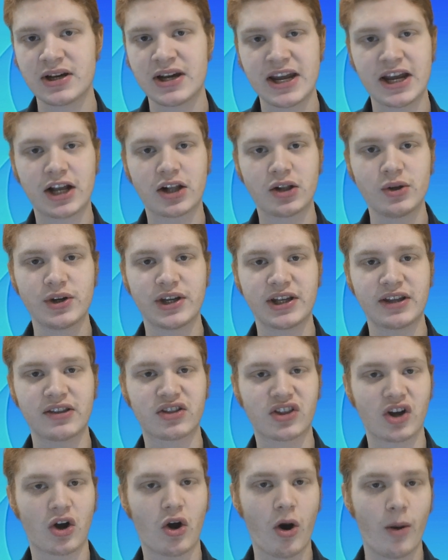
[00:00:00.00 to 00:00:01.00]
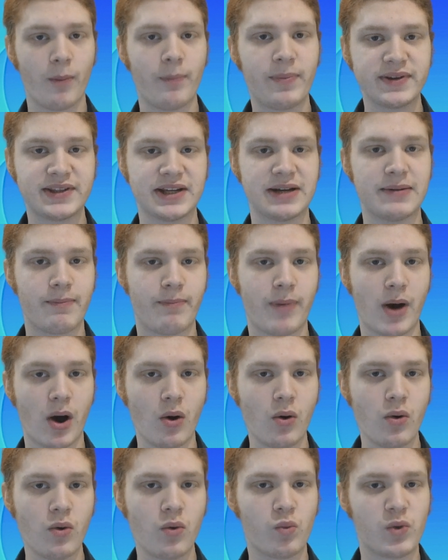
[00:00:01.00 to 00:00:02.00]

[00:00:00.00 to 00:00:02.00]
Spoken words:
including the composite bow,